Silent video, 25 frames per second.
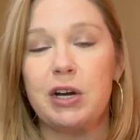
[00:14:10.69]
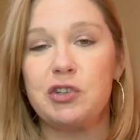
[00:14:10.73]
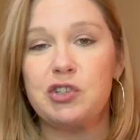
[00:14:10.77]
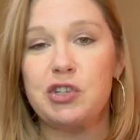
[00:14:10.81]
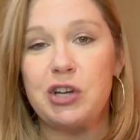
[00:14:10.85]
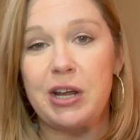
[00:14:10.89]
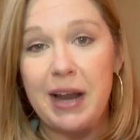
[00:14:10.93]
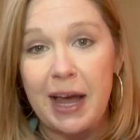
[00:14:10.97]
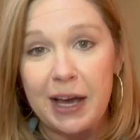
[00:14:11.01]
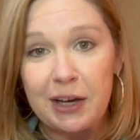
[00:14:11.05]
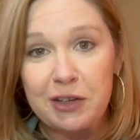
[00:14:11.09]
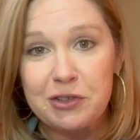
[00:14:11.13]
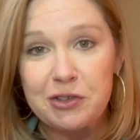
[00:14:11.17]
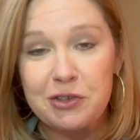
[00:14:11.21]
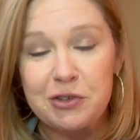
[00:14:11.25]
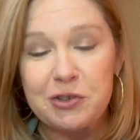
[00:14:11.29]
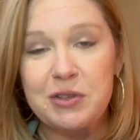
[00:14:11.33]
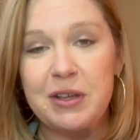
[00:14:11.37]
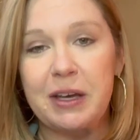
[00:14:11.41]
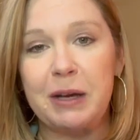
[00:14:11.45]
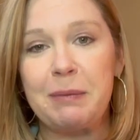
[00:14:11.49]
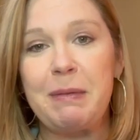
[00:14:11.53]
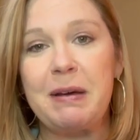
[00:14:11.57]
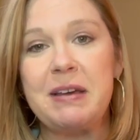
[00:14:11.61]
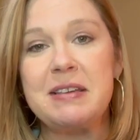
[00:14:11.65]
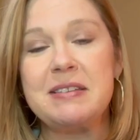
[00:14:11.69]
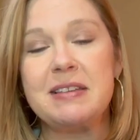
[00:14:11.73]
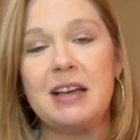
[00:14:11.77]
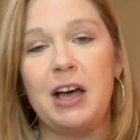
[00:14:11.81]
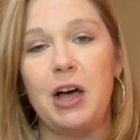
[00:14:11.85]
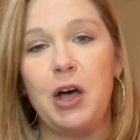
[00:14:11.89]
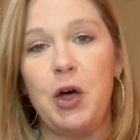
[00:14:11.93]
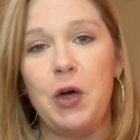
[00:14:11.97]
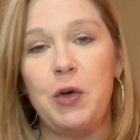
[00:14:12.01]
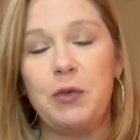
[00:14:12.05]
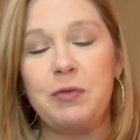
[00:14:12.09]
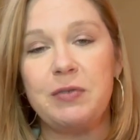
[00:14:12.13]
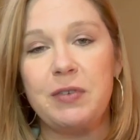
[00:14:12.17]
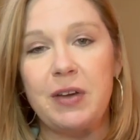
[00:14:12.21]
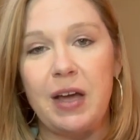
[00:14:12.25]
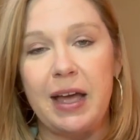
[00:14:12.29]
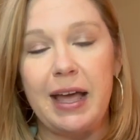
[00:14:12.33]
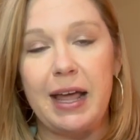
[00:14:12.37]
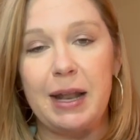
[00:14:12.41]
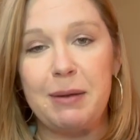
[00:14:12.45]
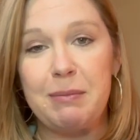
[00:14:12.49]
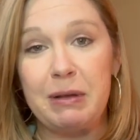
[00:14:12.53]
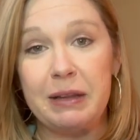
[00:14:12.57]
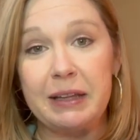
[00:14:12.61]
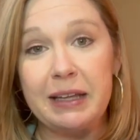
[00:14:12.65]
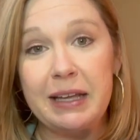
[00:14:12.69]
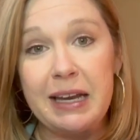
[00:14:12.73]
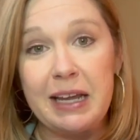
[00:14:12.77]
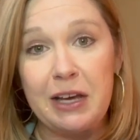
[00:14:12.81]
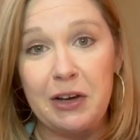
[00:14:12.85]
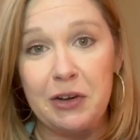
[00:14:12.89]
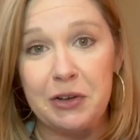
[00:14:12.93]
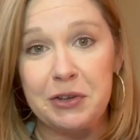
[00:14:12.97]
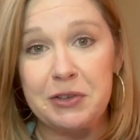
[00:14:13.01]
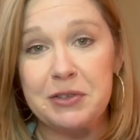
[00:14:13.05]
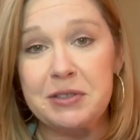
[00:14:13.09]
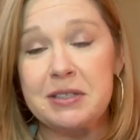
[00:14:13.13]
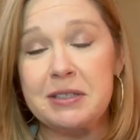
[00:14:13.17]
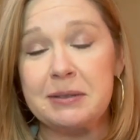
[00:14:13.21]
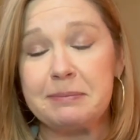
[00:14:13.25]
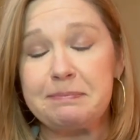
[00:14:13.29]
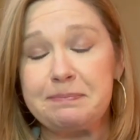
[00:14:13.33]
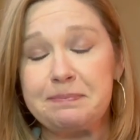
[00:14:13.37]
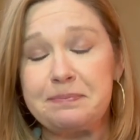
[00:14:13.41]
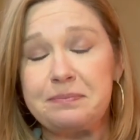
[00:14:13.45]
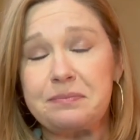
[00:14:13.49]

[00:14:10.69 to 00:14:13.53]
Gen Xers like myself and millennials,